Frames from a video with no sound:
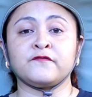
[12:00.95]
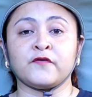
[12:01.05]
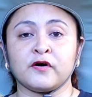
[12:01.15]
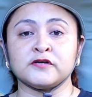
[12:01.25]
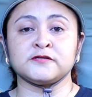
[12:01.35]

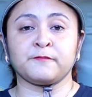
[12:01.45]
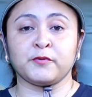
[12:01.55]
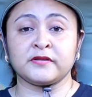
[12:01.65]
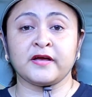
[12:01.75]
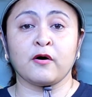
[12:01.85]
for us to
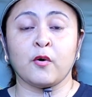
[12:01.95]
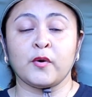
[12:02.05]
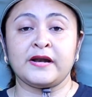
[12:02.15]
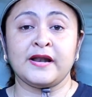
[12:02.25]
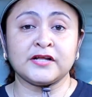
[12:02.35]
protect
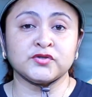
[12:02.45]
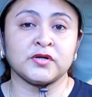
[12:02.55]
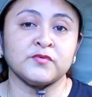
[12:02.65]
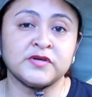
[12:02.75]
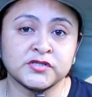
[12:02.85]
our
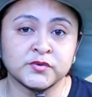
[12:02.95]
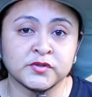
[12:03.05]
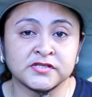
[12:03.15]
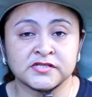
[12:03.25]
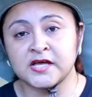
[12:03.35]
natural
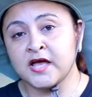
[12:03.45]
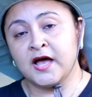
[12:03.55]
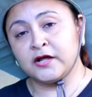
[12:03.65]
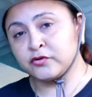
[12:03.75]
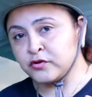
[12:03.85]
resources.
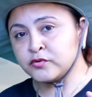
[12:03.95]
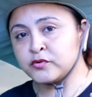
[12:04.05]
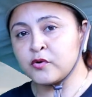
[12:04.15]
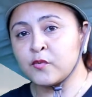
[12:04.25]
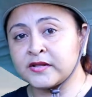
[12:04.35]
And do you
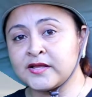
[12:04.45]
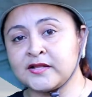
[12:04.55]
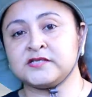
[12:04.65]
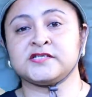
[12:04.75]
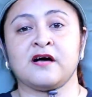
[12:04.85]
know what
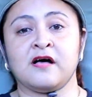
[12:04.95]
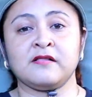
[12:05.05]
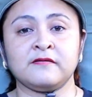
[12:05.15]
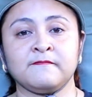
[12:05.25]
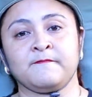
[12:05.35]
that is called?